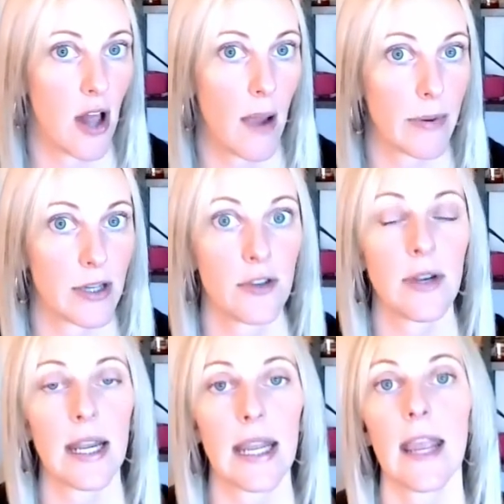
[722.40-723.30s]

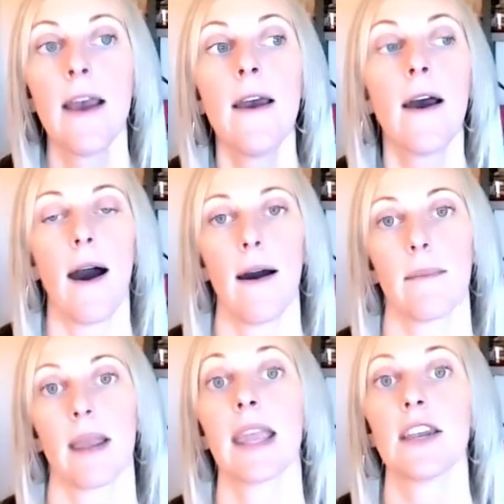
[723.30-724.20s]
opportunity
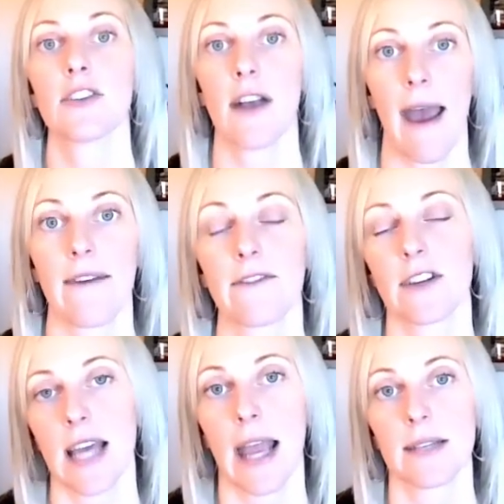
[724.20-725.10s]
in your
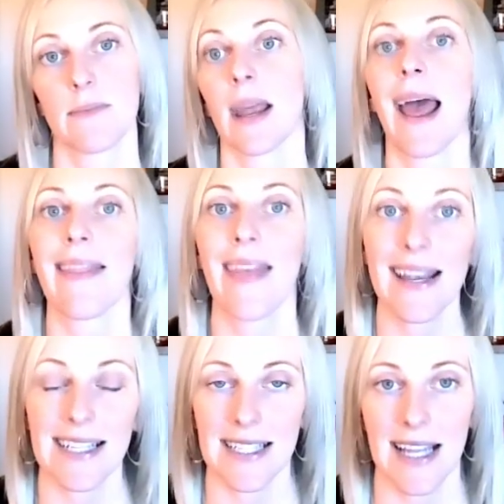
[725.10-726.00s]
advertisement, and that
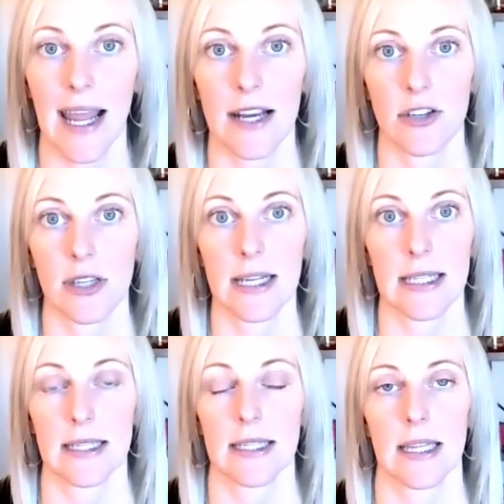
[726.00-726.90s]
does not actually
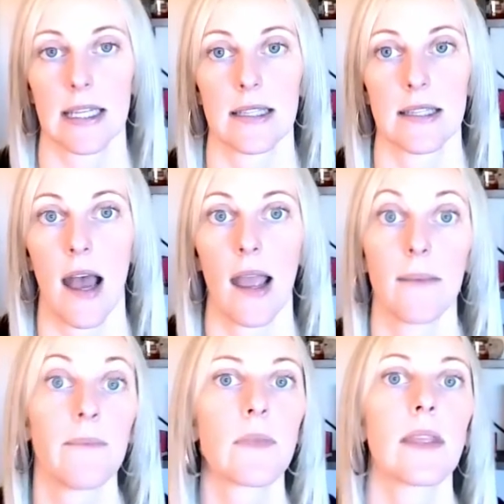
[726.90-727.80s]
exist at this
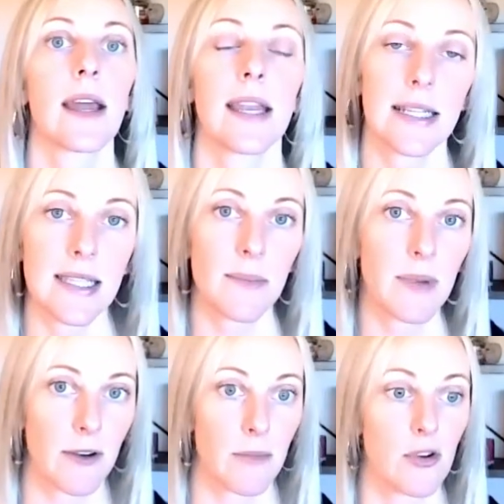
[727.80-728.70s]
time. That needs to
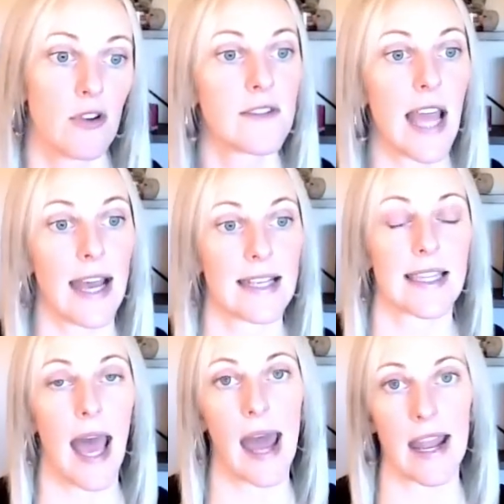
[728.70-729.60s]
be removed, as
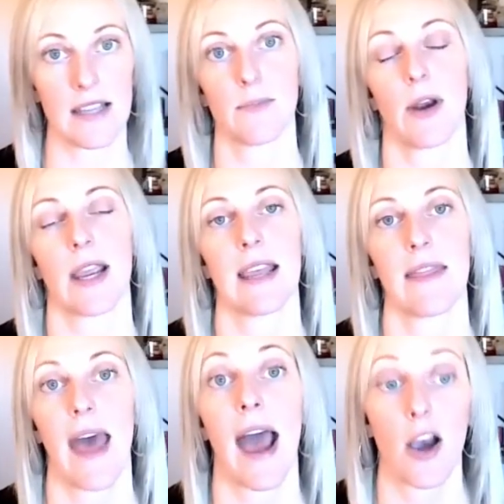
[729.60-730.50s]
that is breaking
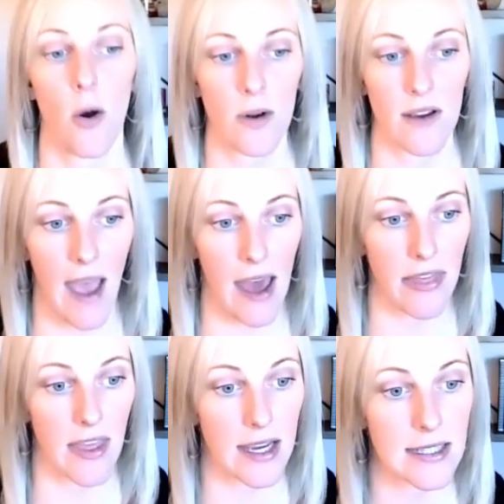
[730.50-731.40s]
that code of
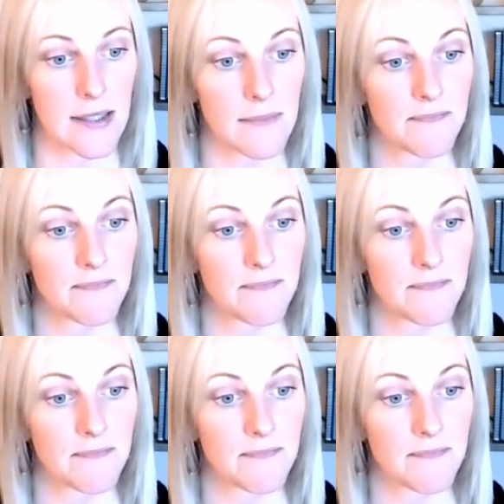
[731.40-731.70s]
ethics.